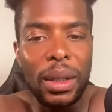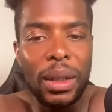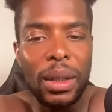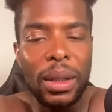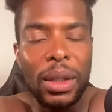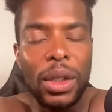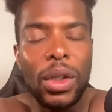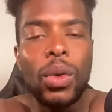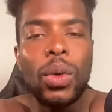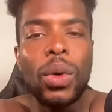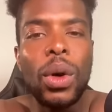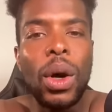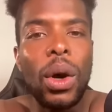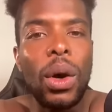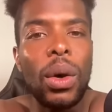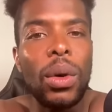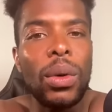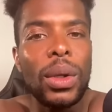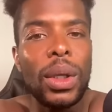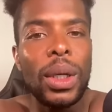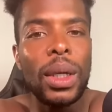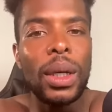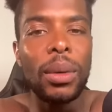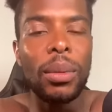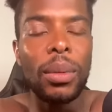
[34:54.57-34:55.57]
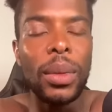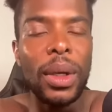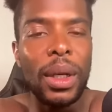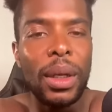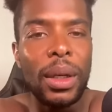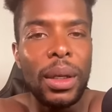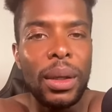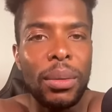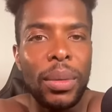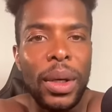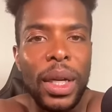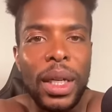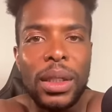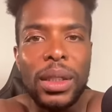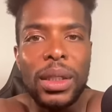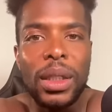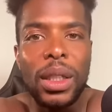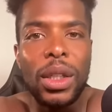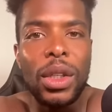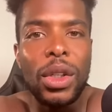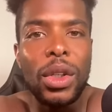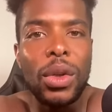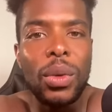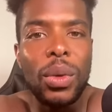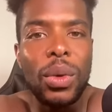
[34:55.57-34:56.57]
You older than me, bitch,
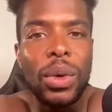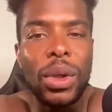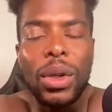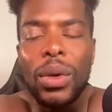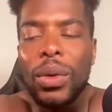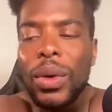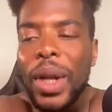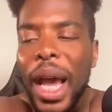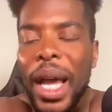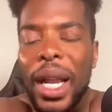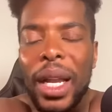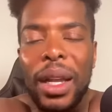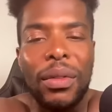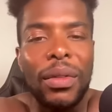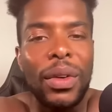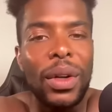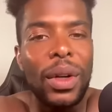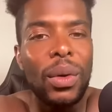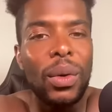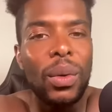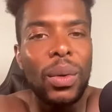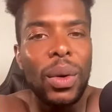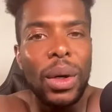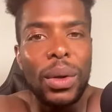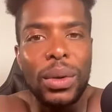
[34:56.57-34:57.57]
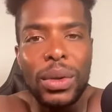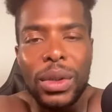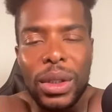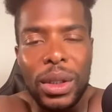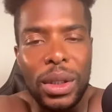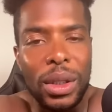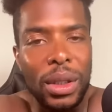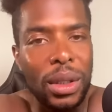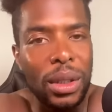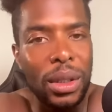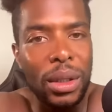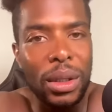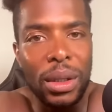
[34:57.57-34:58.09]
and you you not even a roaster.